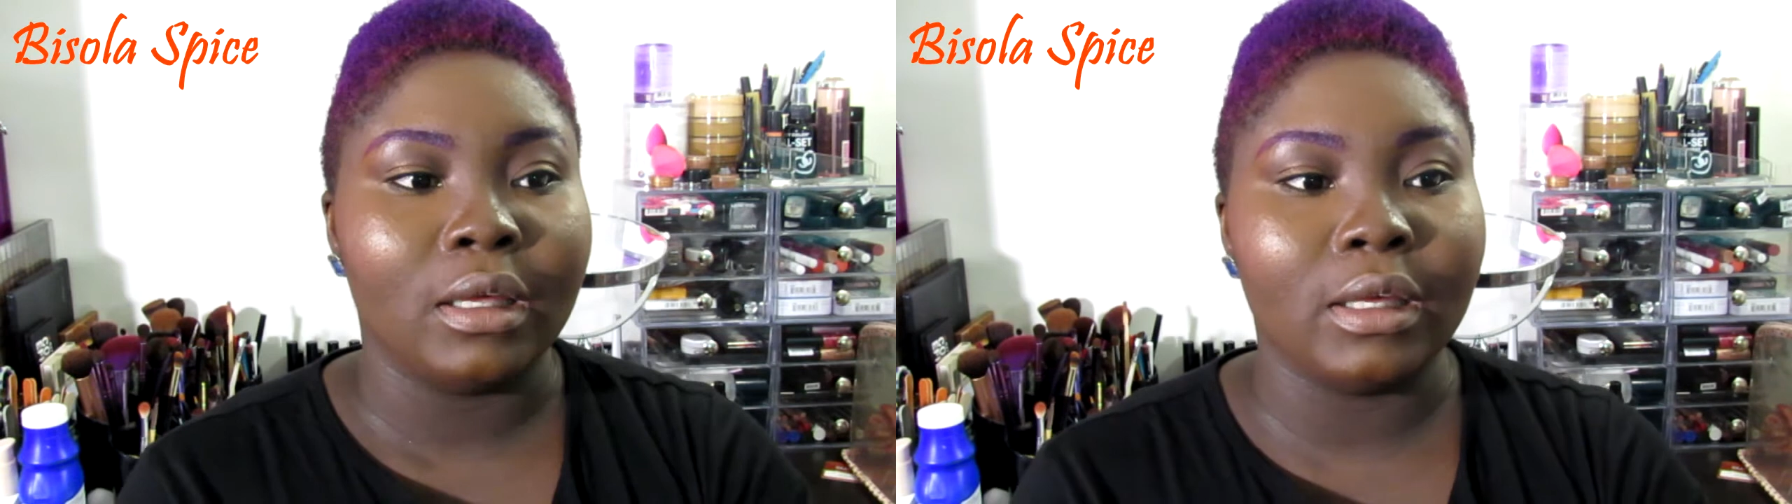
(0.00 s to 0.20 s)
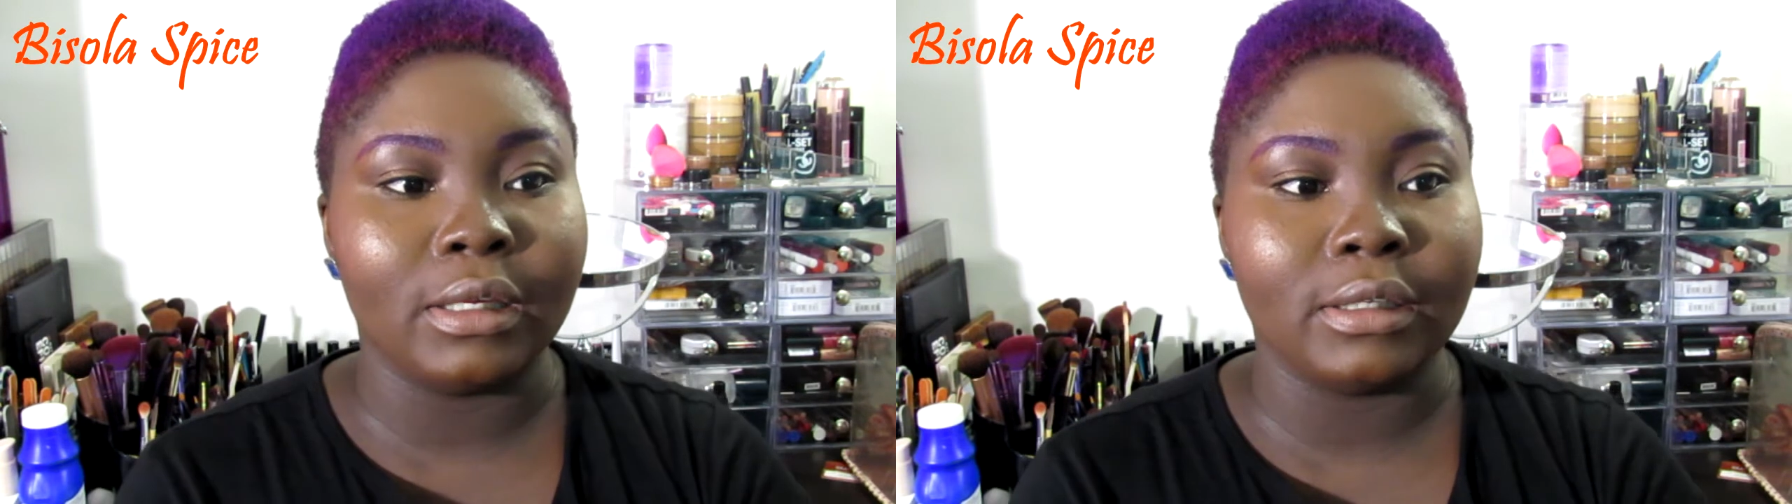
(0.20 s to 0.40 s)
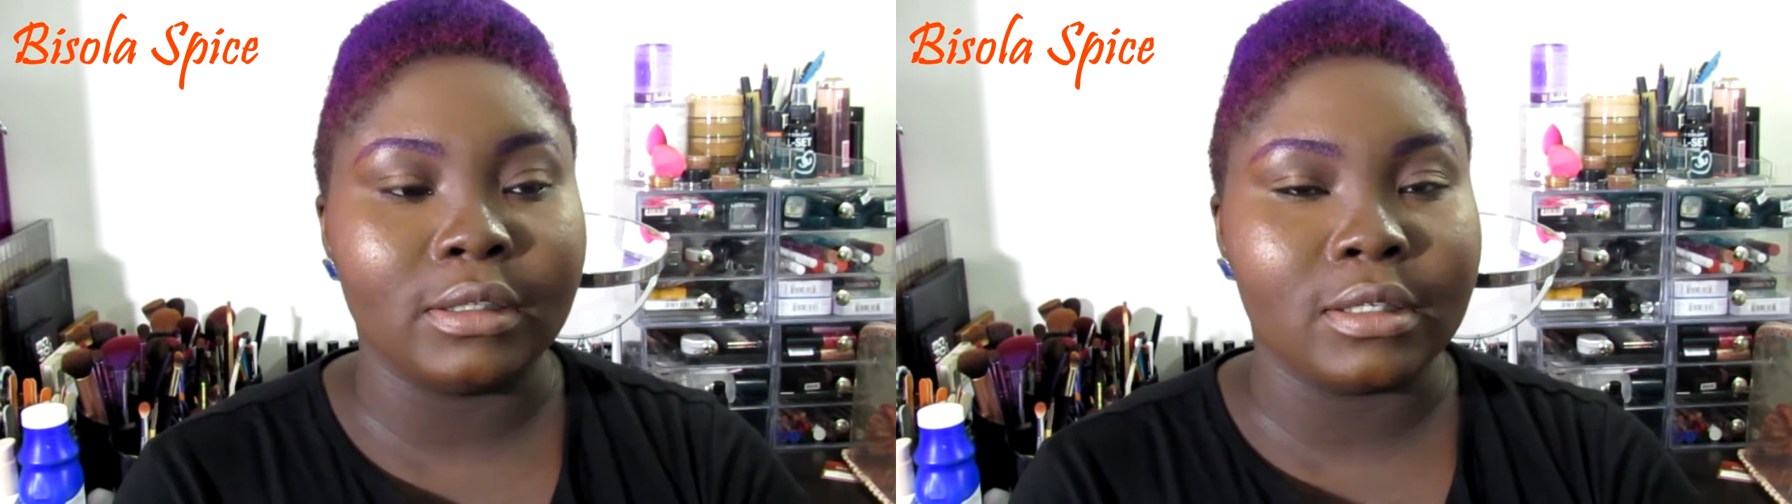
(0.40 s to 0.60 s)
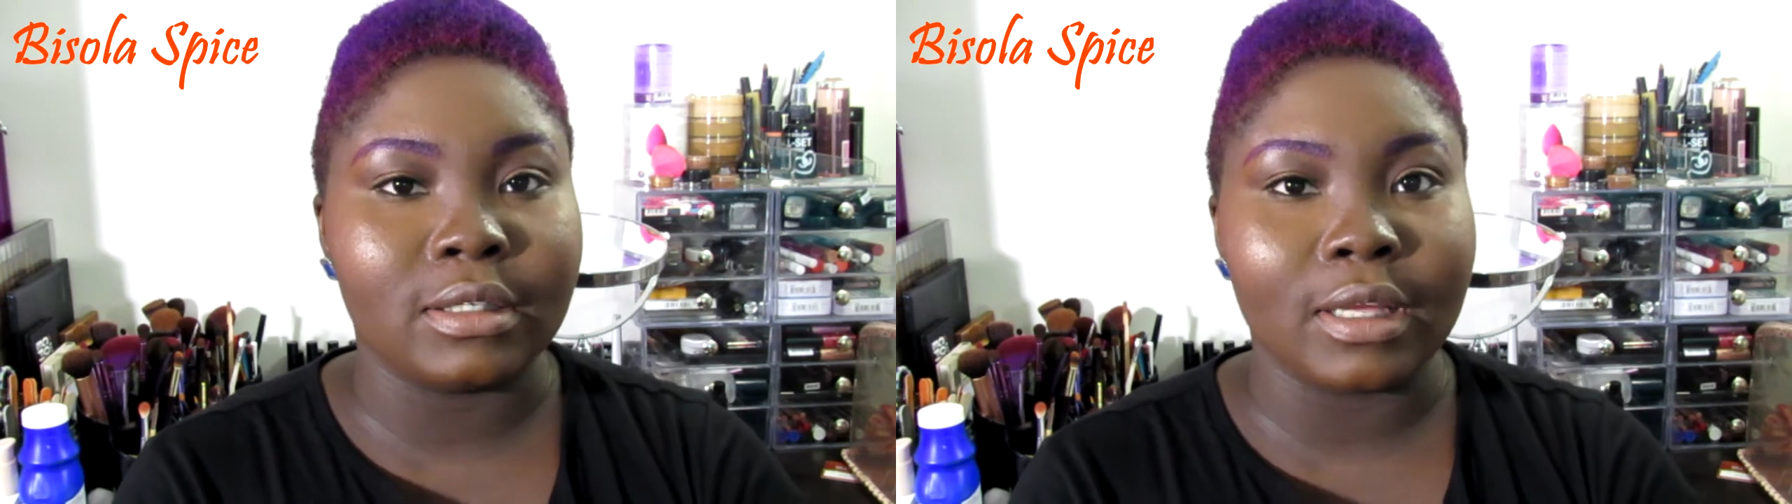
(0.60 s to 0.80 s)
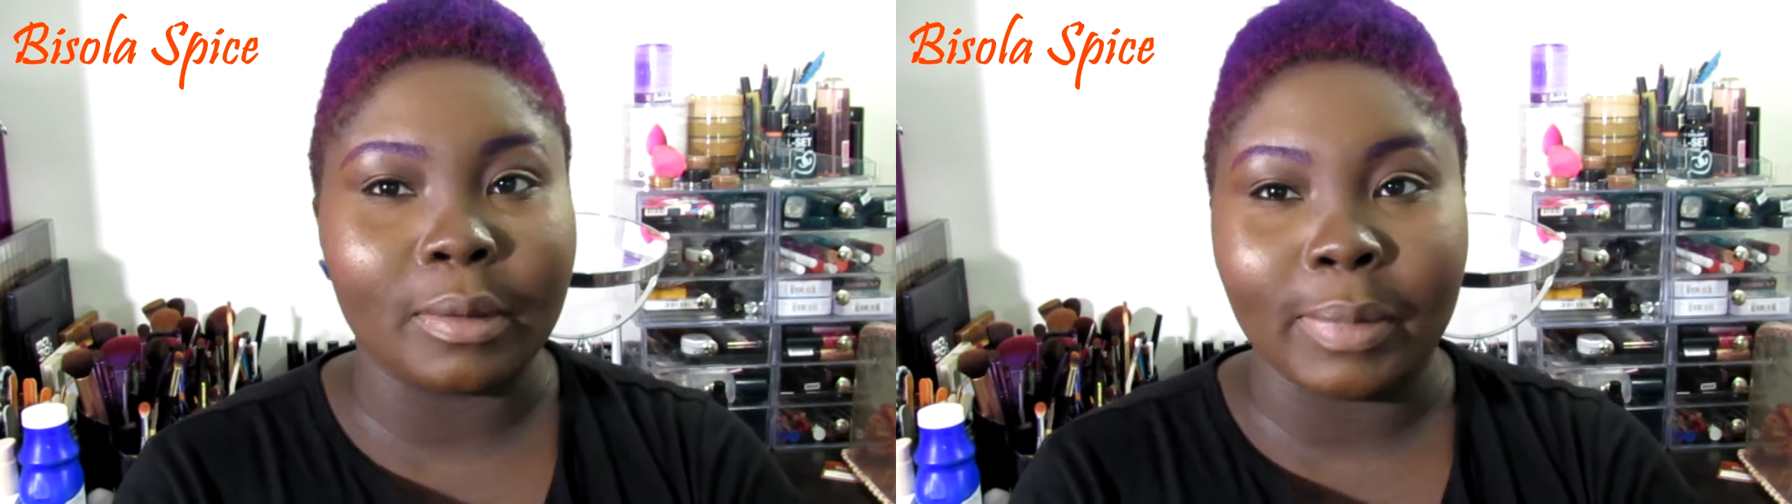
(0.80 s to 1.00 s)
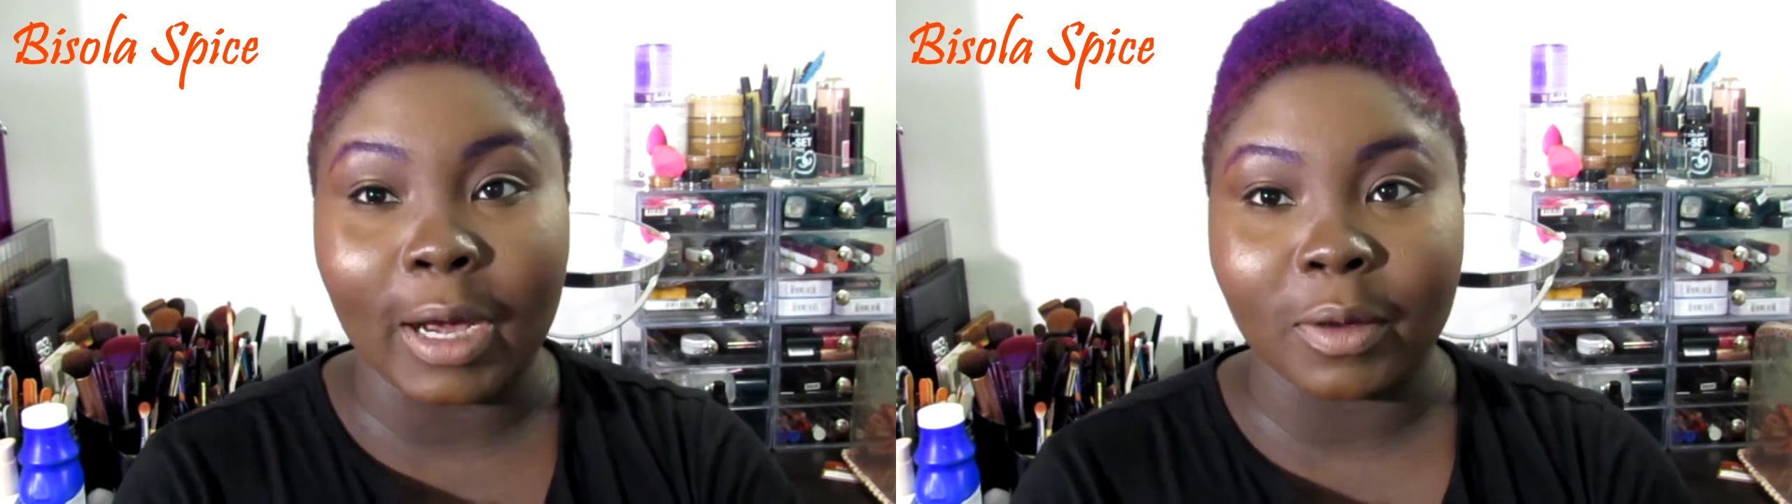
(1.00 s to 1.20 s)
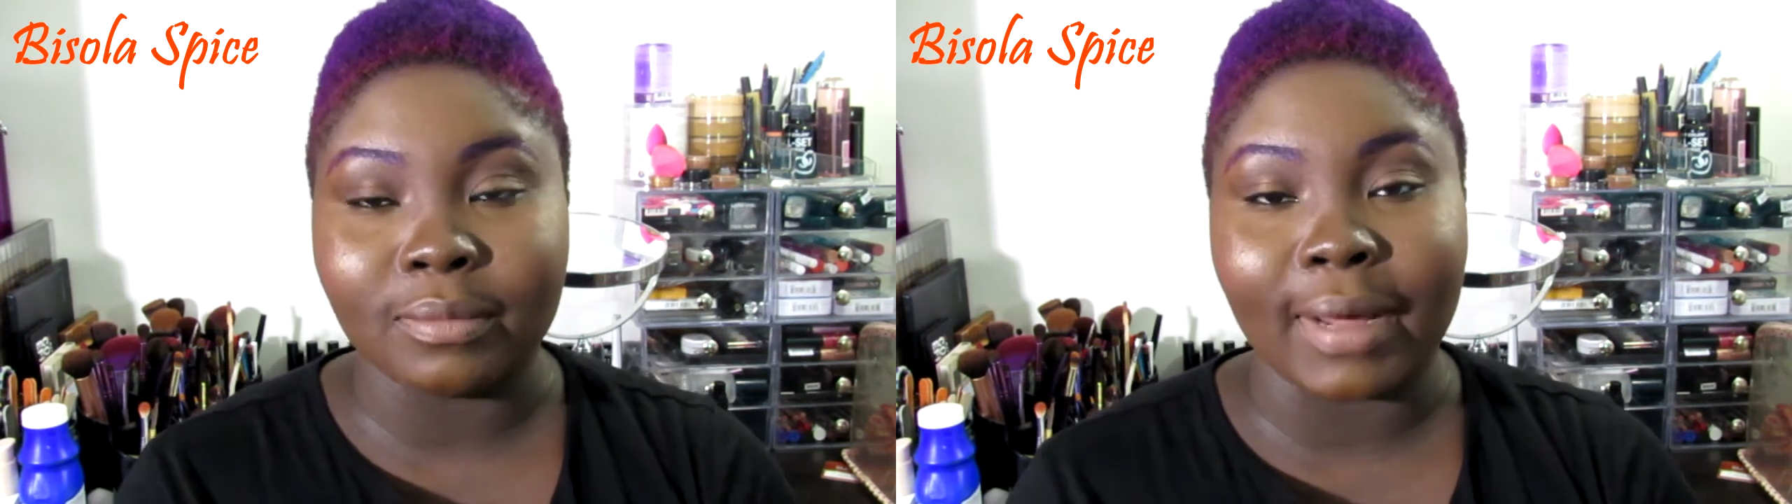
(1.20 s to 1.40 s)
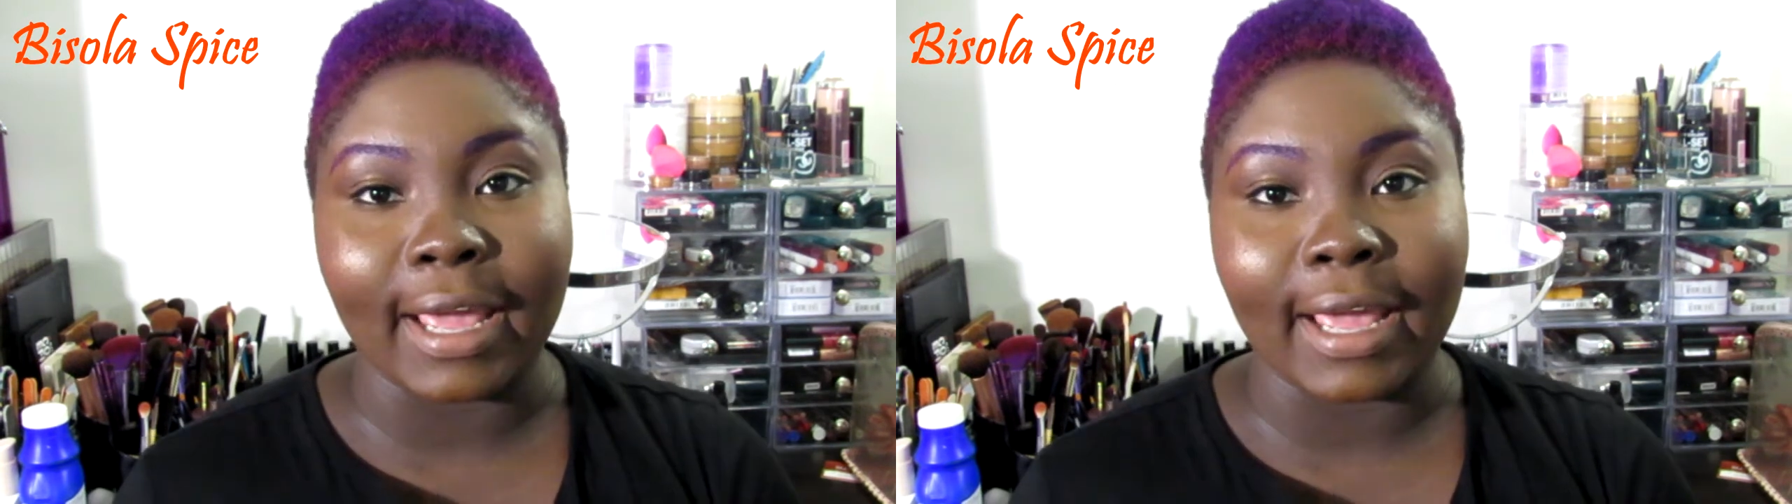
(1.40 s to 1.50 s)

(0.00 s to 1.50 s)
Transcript: is about my